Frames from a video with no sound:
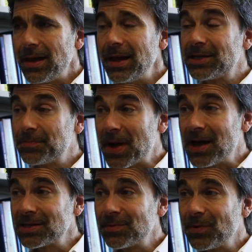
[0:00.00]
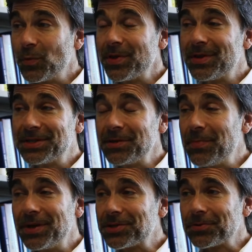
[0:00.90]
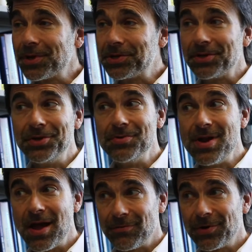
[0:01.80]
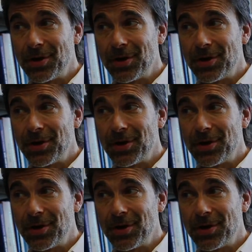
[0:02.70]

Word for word: It's possible. With this administration, you never